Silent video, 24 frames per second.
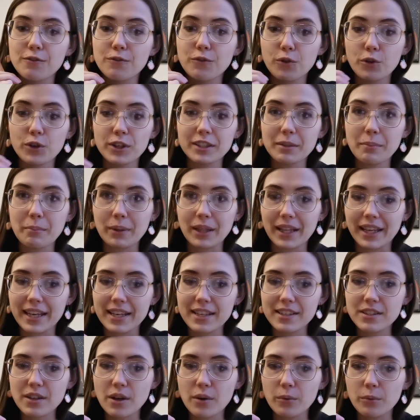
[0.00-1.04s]
4th
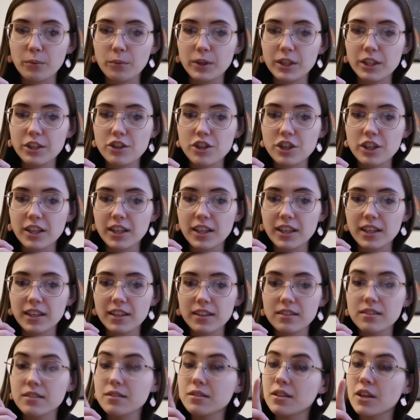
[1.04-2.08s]
place, which
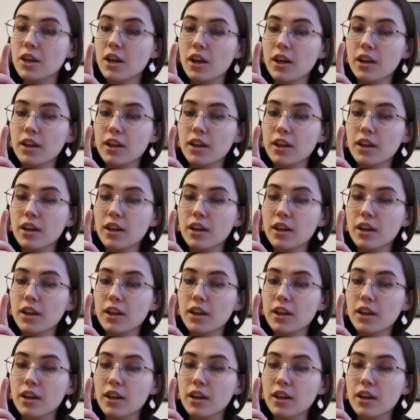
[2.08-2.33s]
is